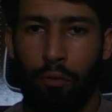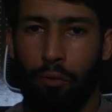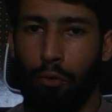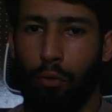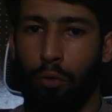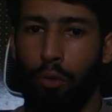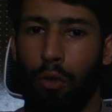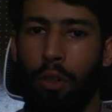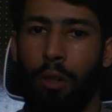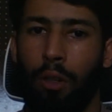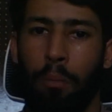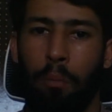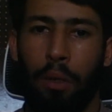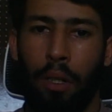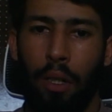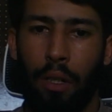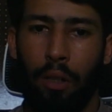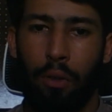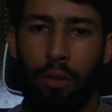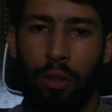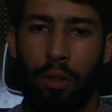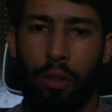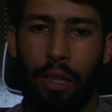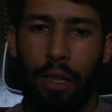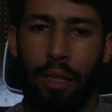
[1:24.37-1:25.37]
phone number.
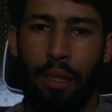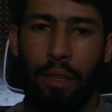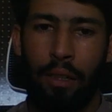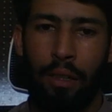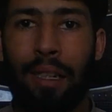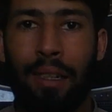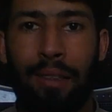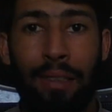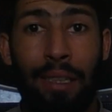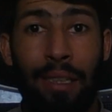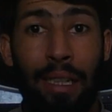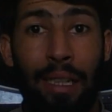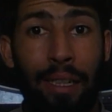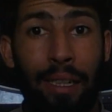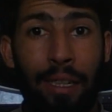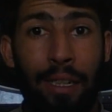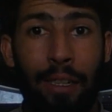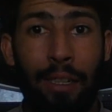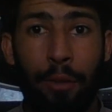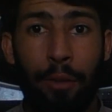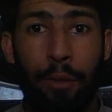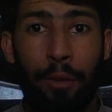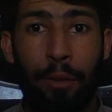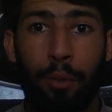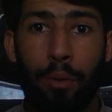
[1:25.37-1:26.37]
Okay, the second
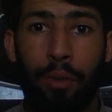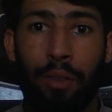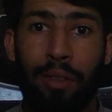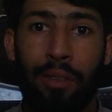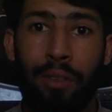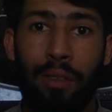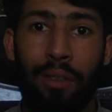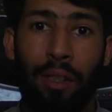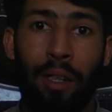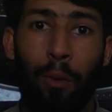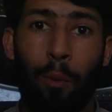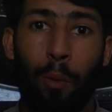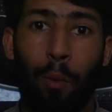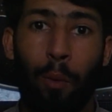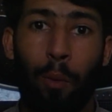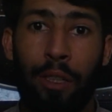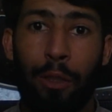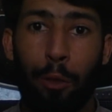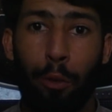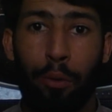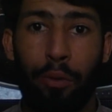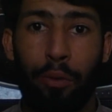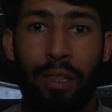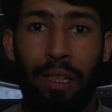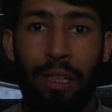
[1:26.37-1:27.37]
issue is when
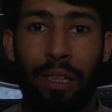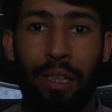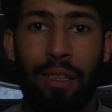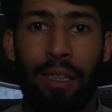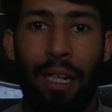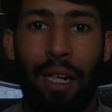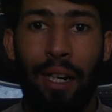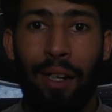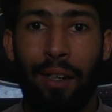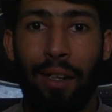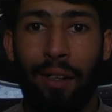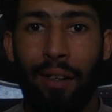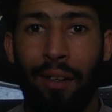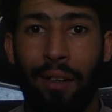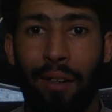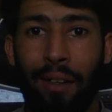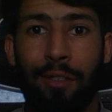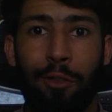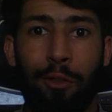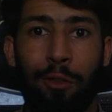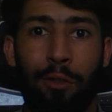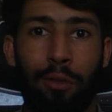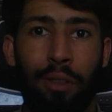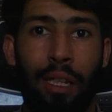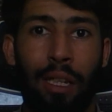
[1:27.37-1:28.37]
you change
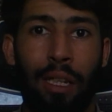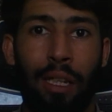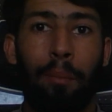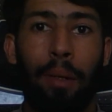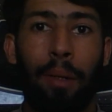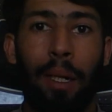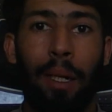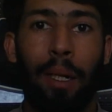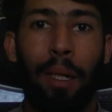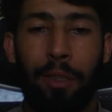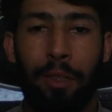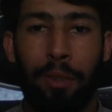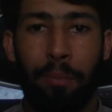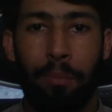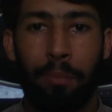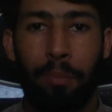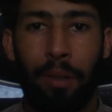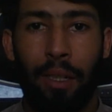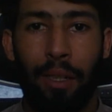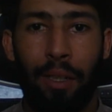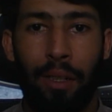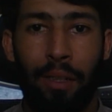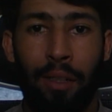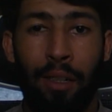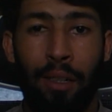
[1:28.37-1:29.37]
address, so then map
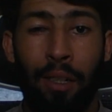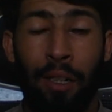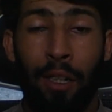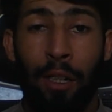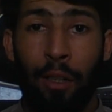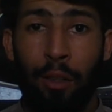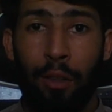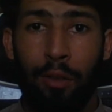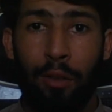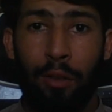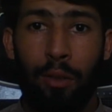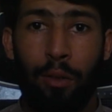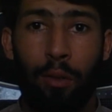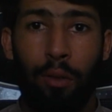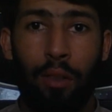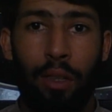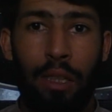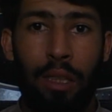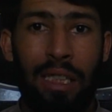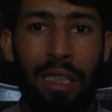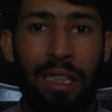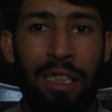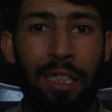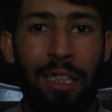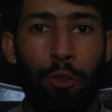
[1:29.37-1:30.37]
suspended. So
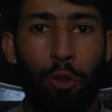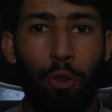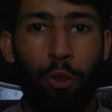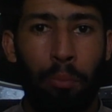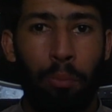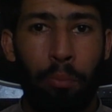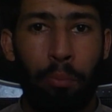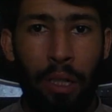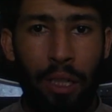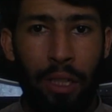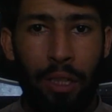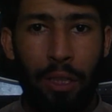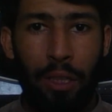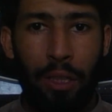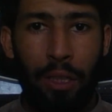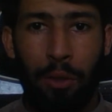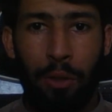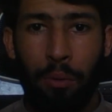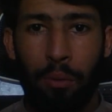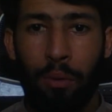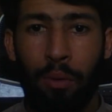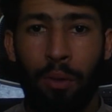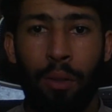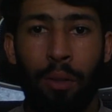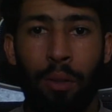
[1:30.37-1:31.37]
this is update
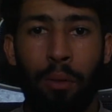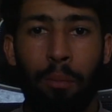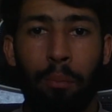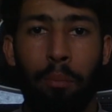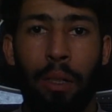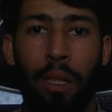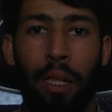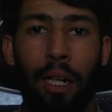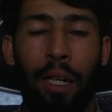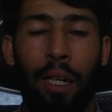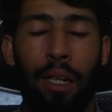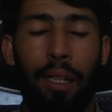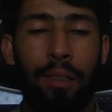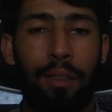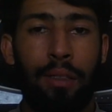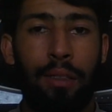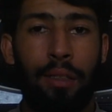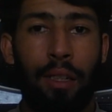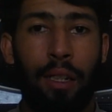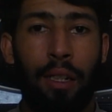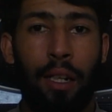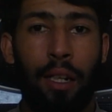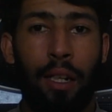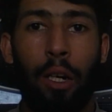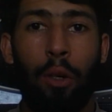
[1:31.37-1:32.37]
issue because
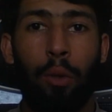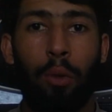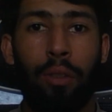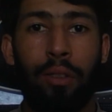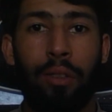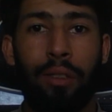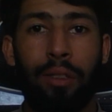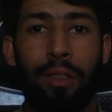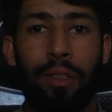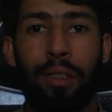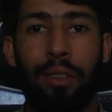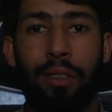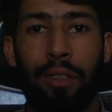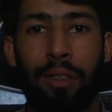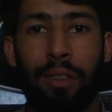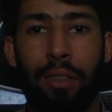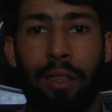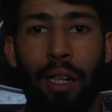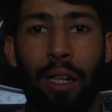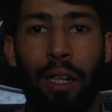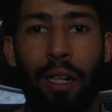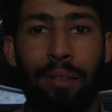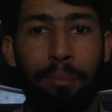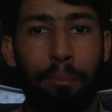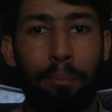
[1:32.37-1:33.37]
now is a
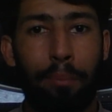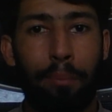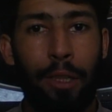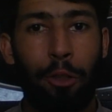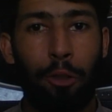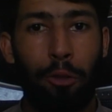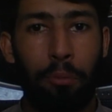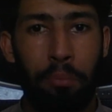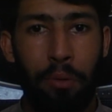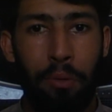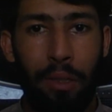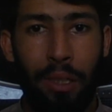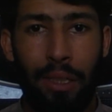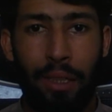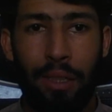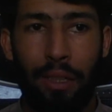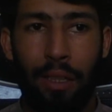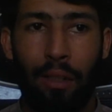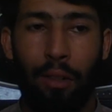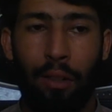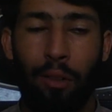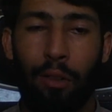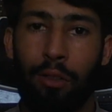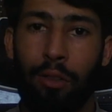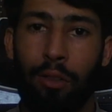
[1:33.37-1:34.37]
start big update
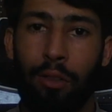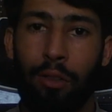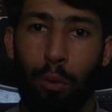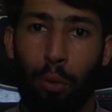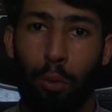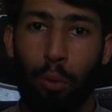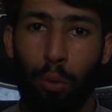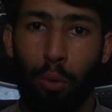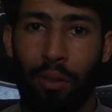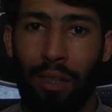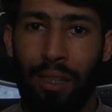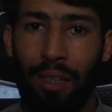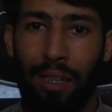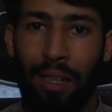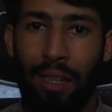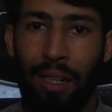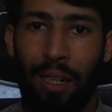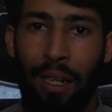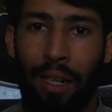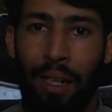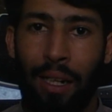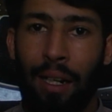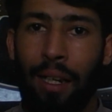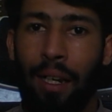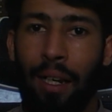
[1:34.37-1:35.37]
on the Google,
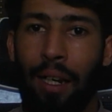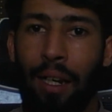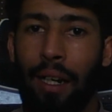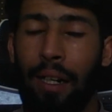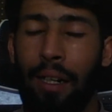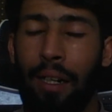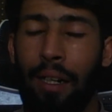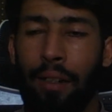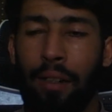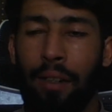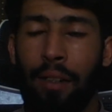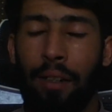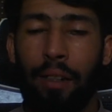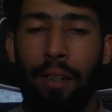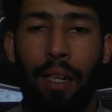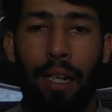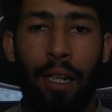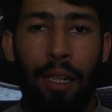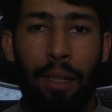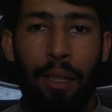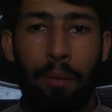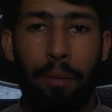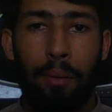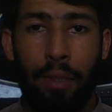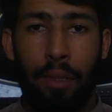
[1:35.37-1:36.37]
and I
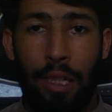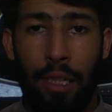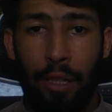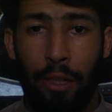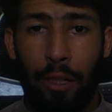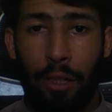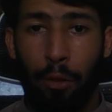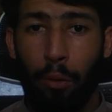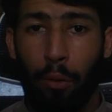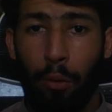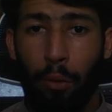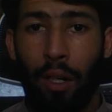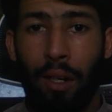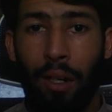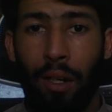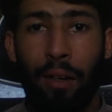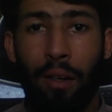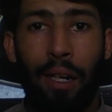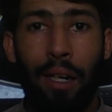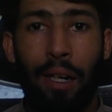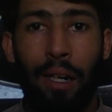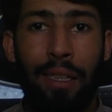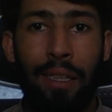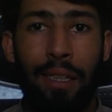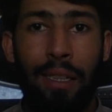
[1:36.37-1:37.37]
am sending you
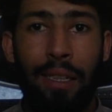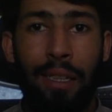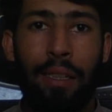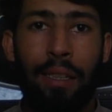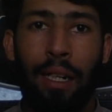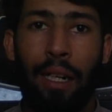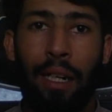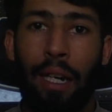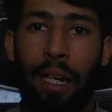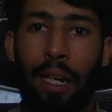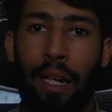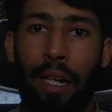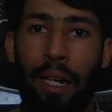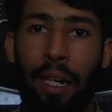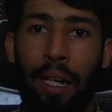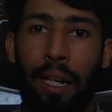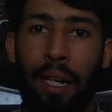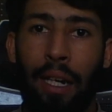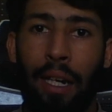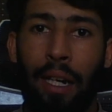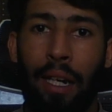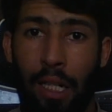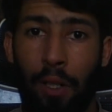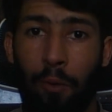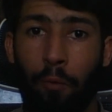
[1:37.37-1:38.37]
already a
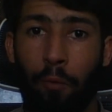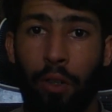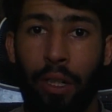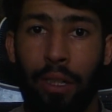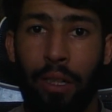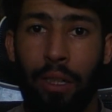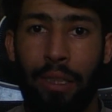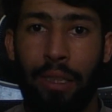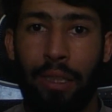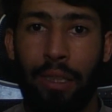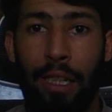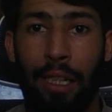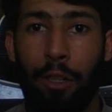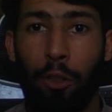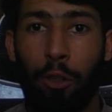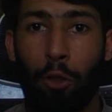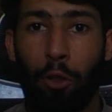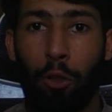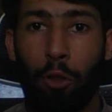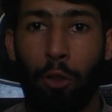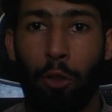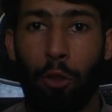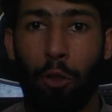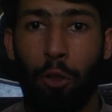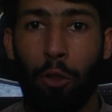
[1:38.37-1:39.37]
website for checking
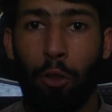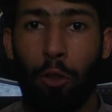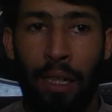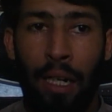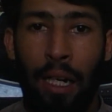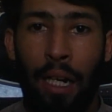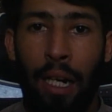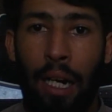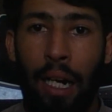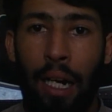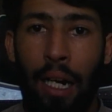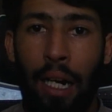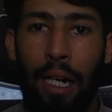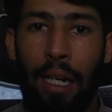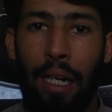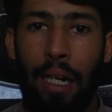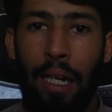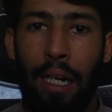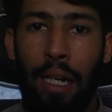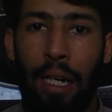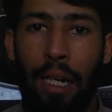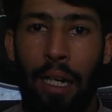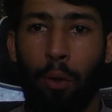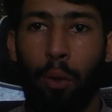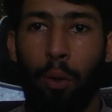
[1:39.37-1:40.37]
update. And
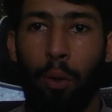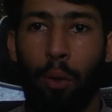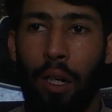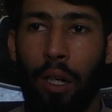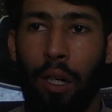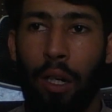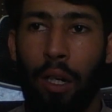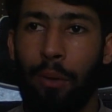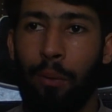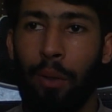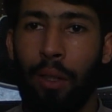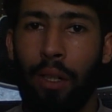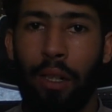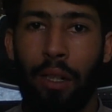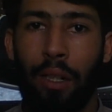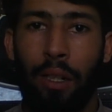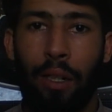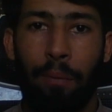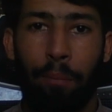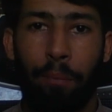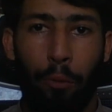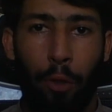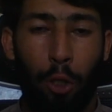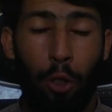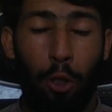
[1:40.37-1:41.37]
now I will
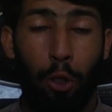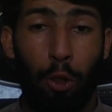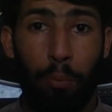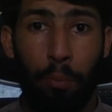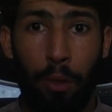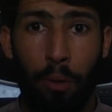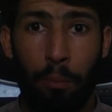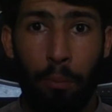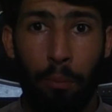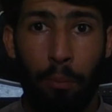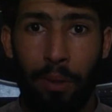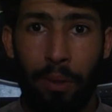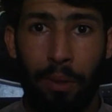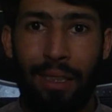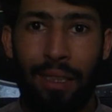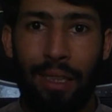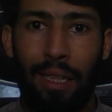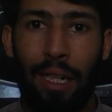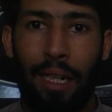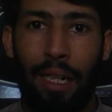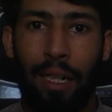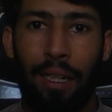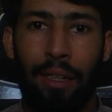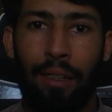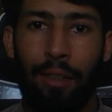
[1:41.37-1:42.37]
open PC,
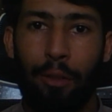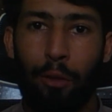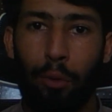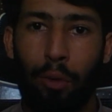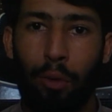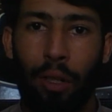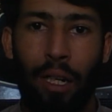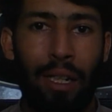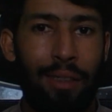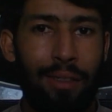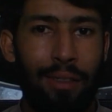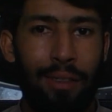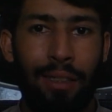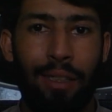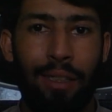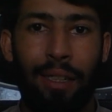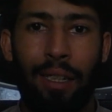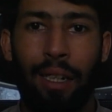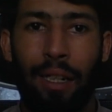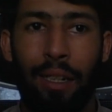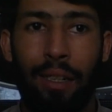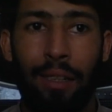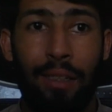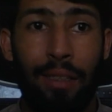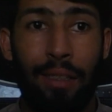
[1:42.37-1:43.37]
and you can see
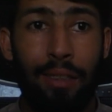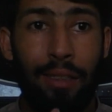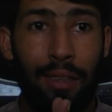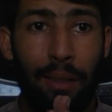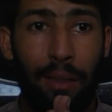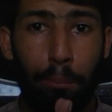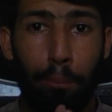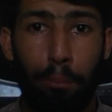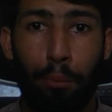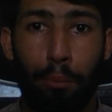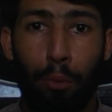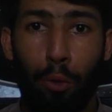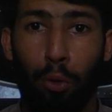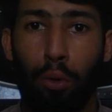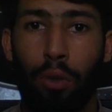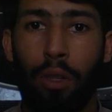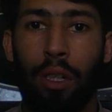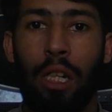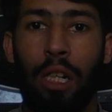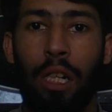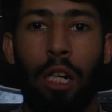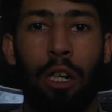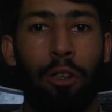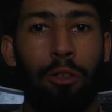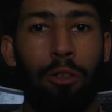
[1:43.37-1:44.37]
here is a
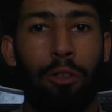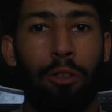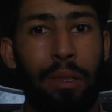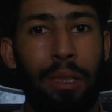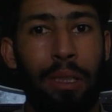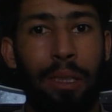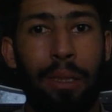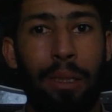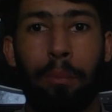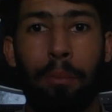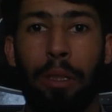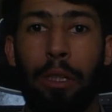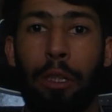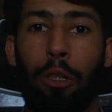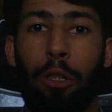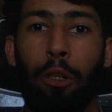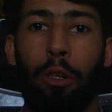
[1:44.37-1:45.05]
Google on big